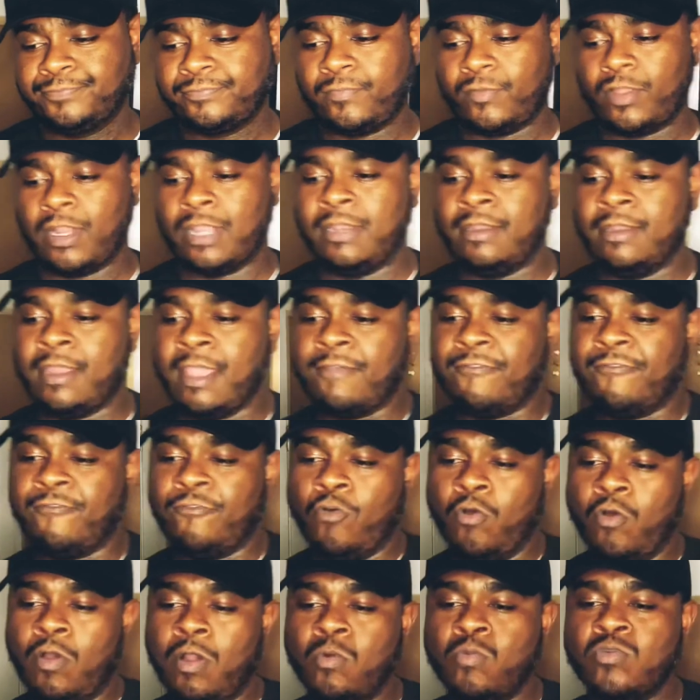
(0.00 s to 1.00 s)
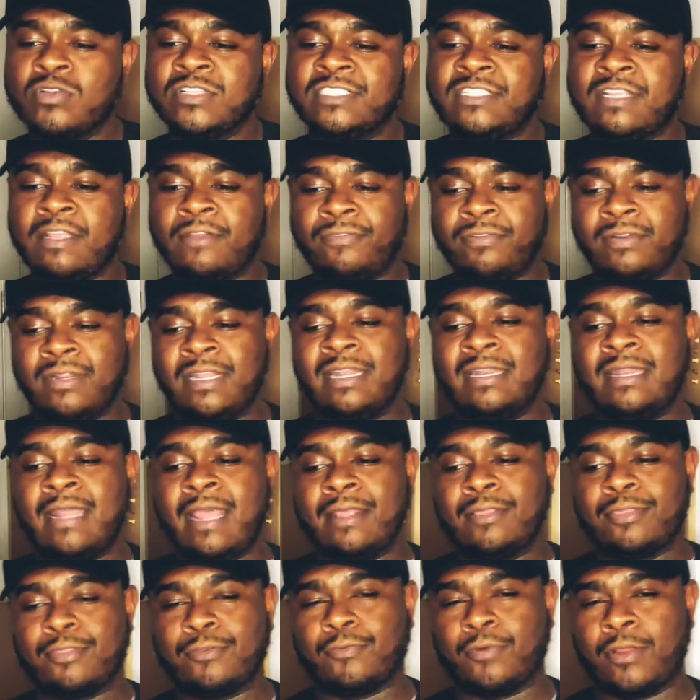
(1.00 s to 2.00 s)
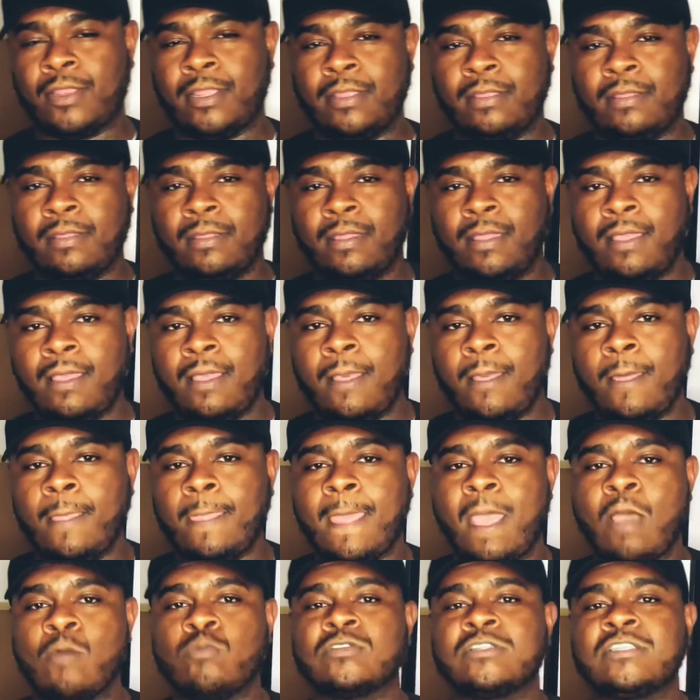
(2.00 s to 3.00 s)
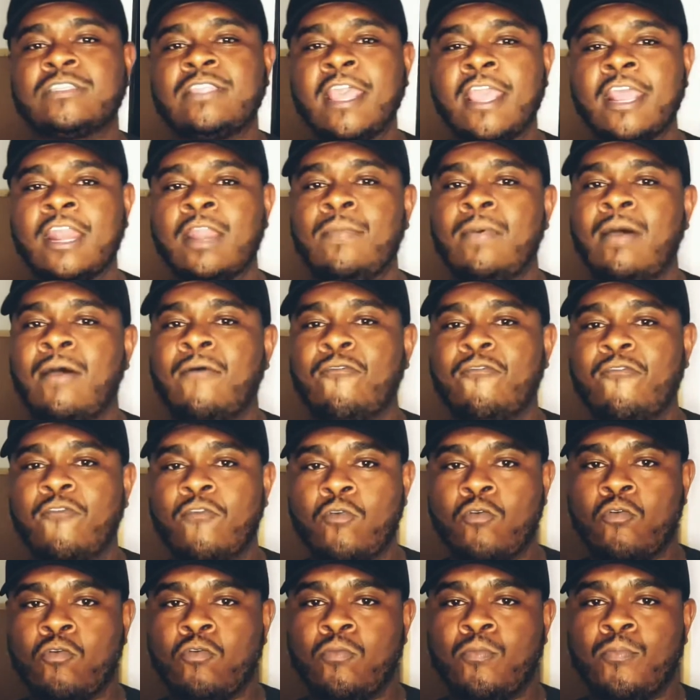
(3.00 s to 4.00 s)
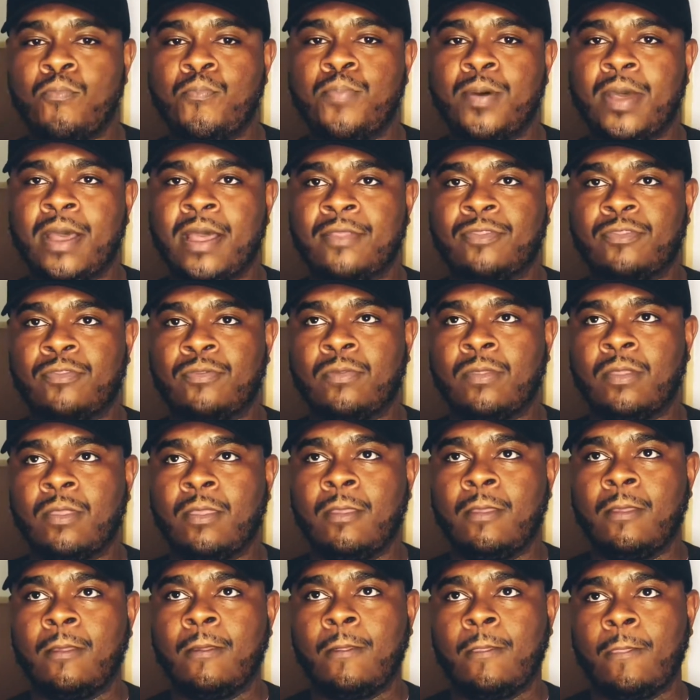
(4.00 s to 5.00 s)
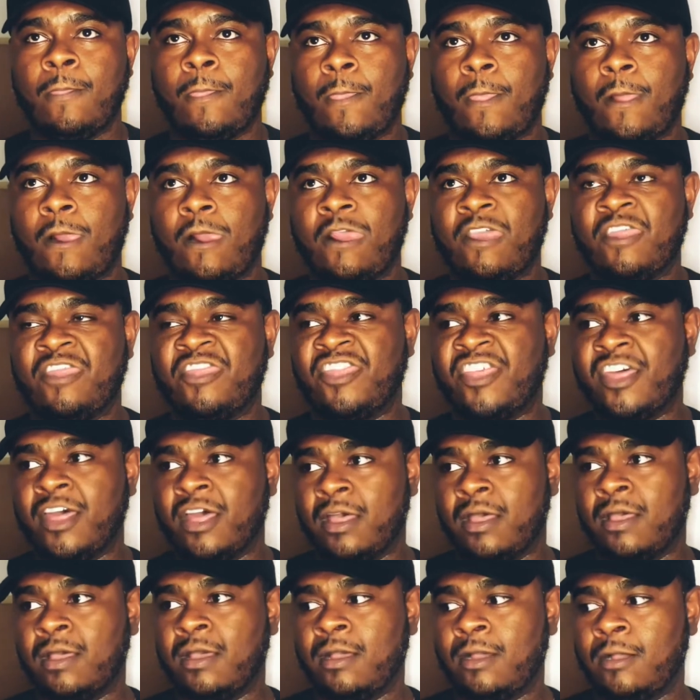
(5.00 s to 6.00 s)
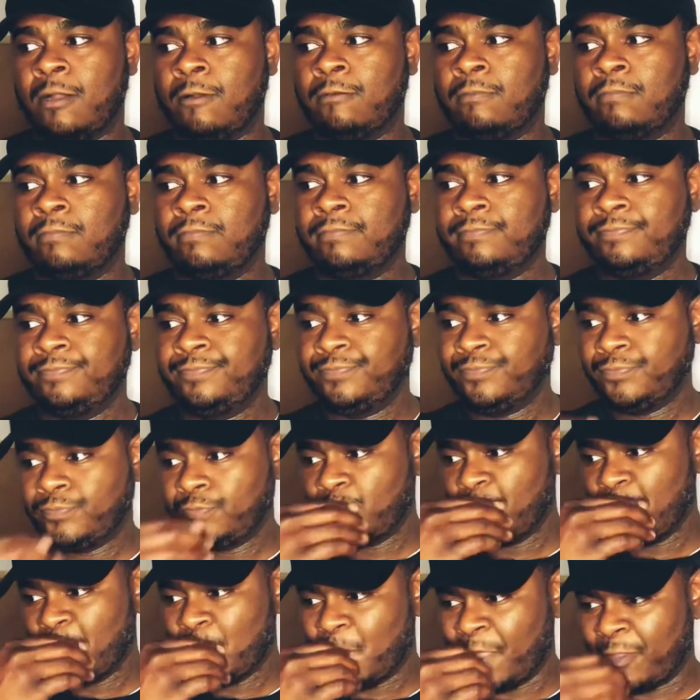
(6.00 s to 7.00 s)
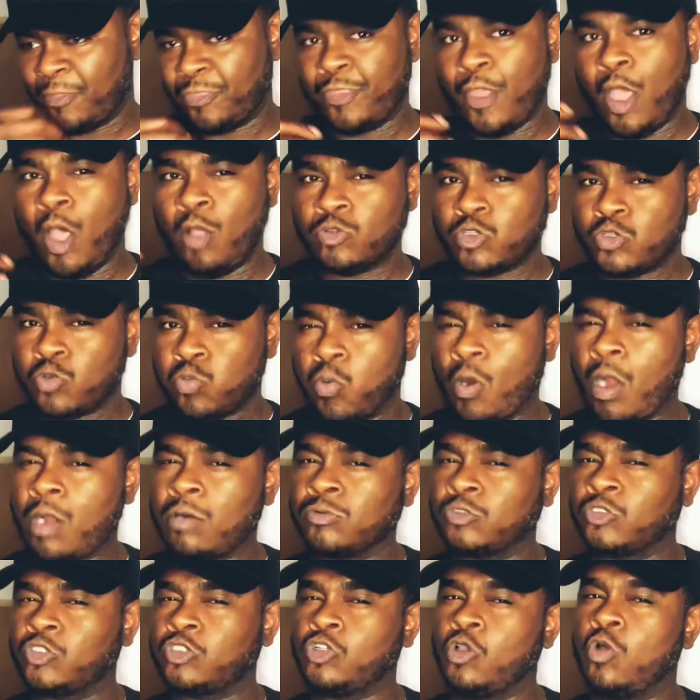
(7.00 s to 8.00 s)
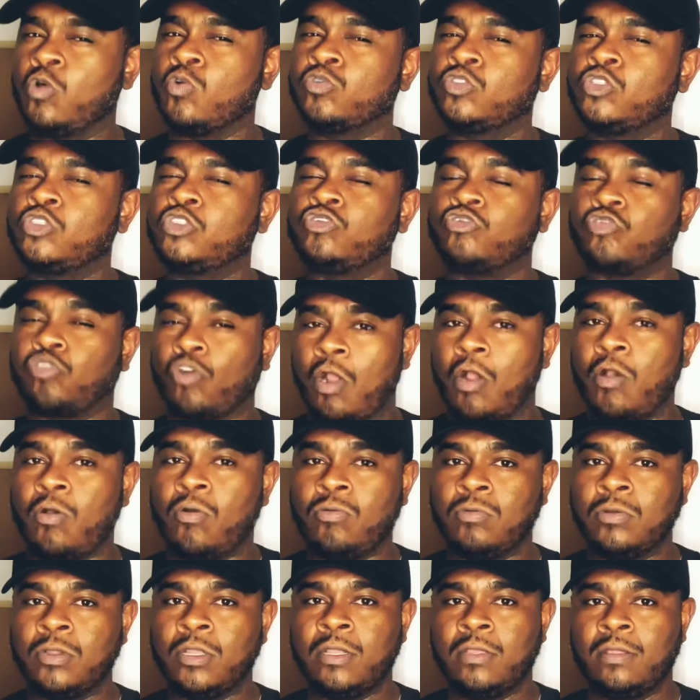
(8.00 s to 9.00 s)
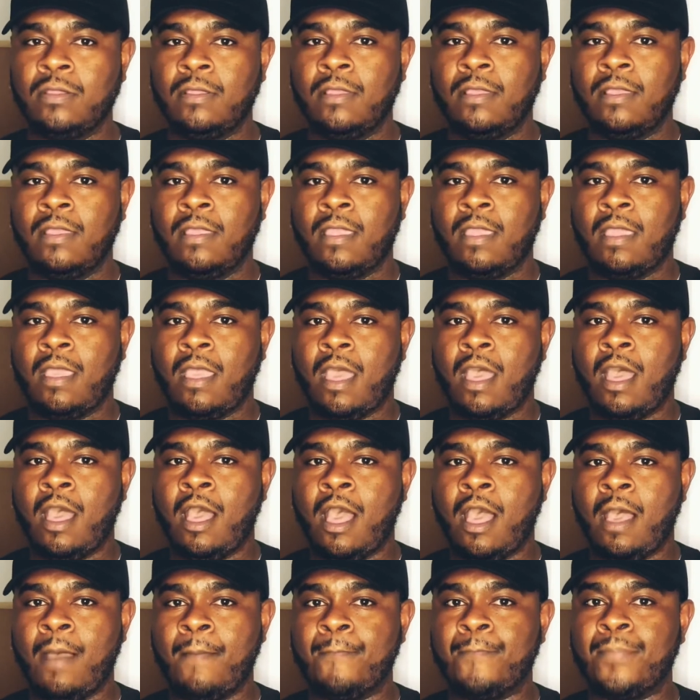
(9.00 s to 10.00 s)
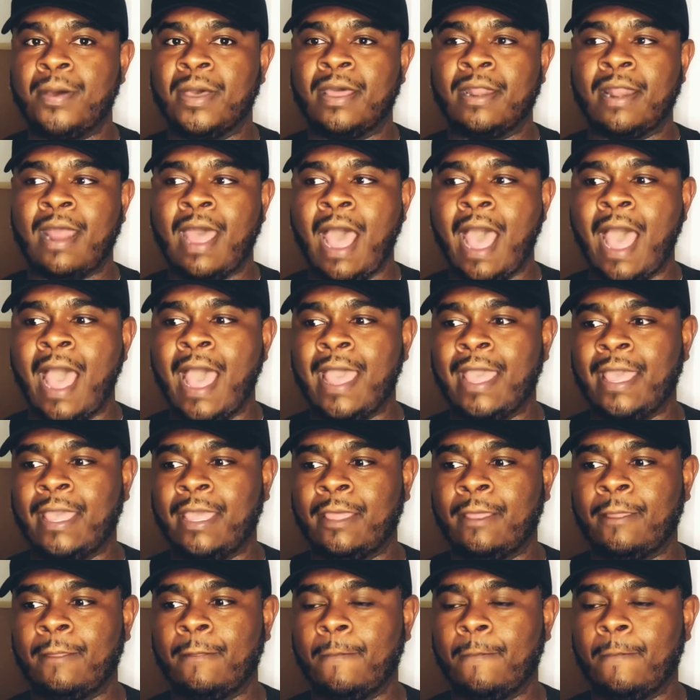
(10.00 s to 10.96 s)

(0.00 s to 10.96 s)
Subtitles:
was different than day three. I was thinking about food, but the thoughts weren't so strong. But I